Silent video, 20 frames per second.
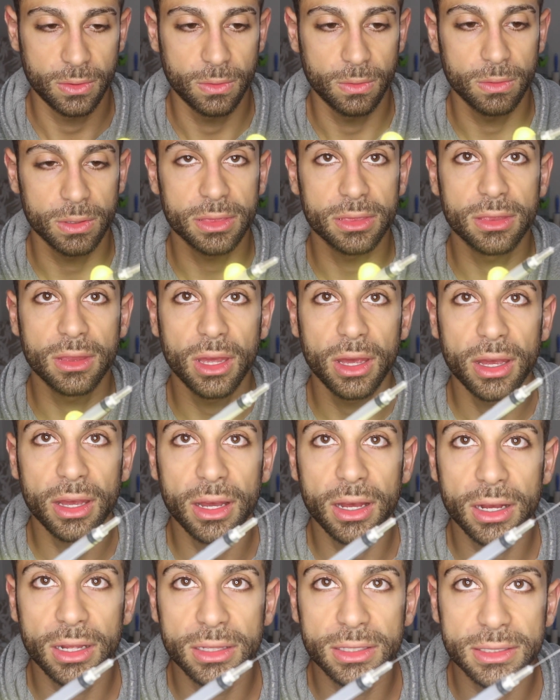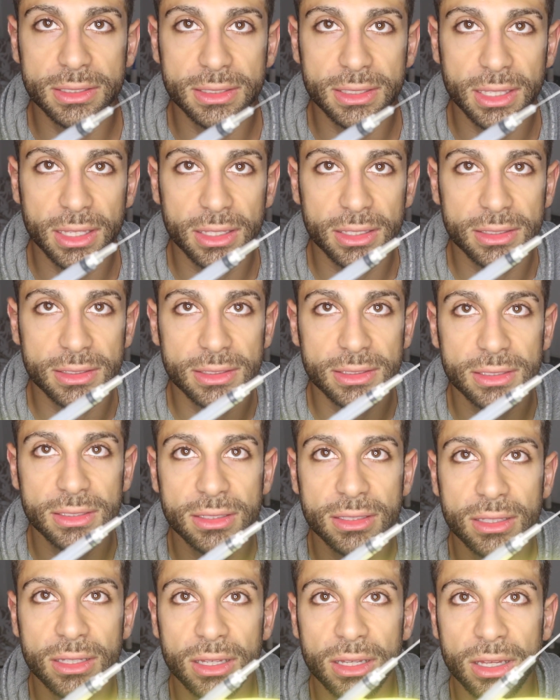What the hell is
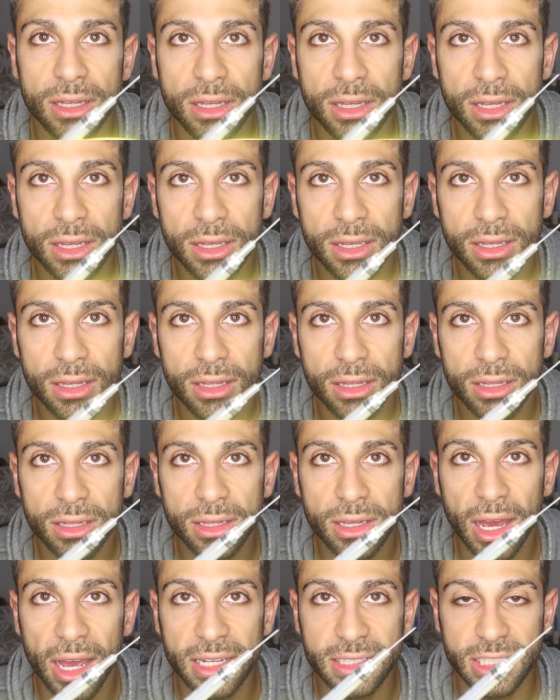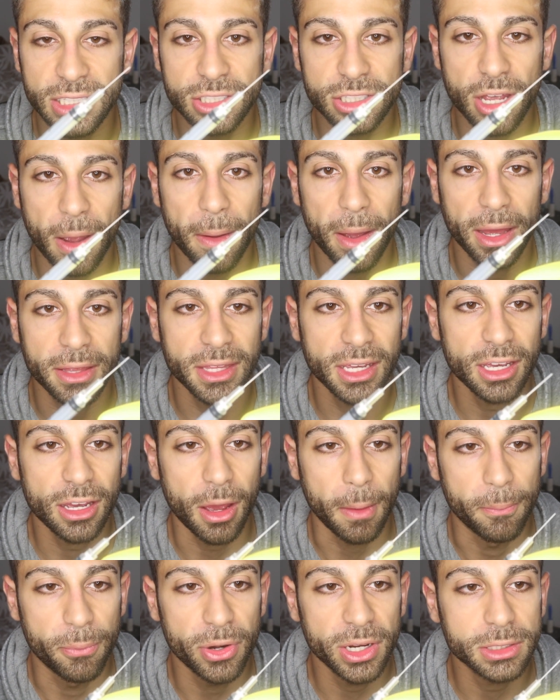this? Guys, I just got, I think I
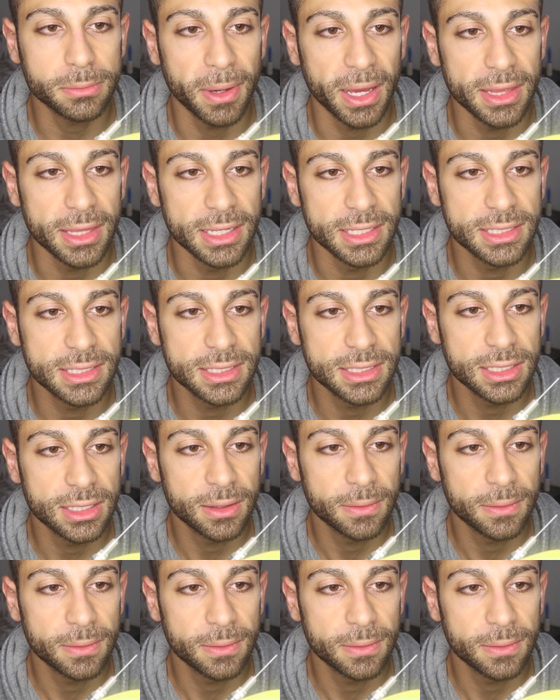got pricked by this.